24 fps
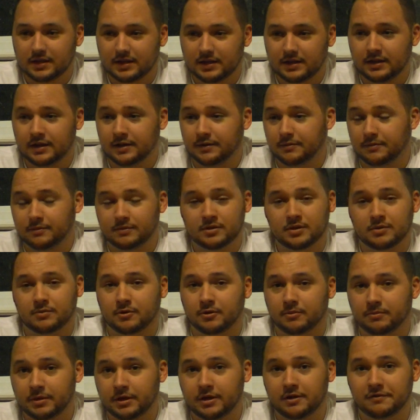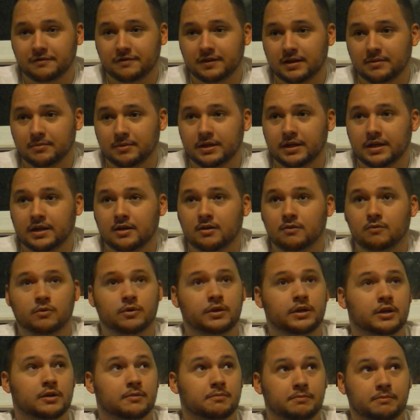yeah. So we're a bigger family now. We're
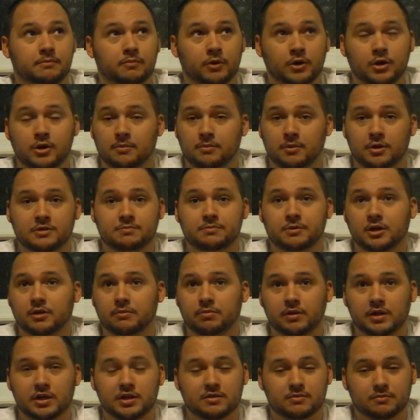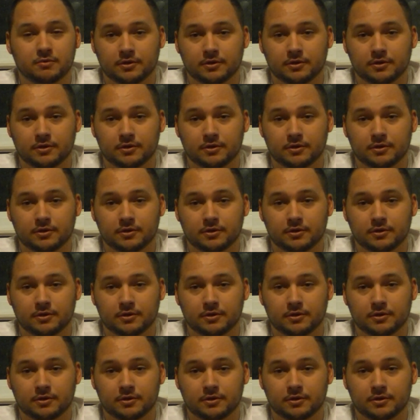in a we're in a much bigger place.